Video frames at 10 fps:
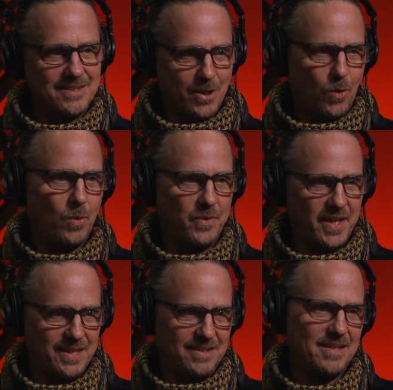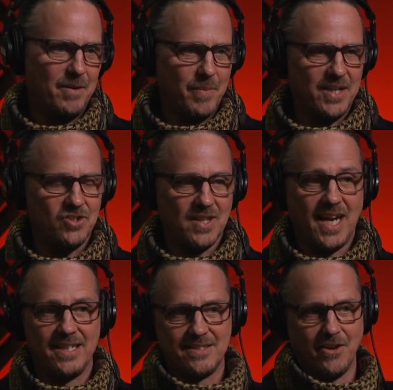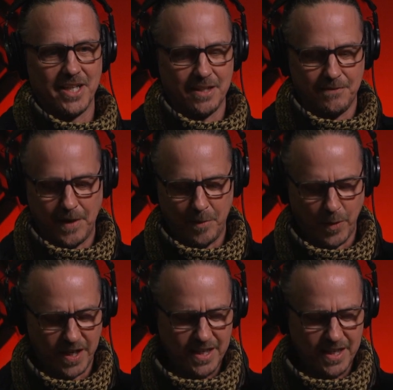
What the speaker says: the whole thing done by July, starting in February.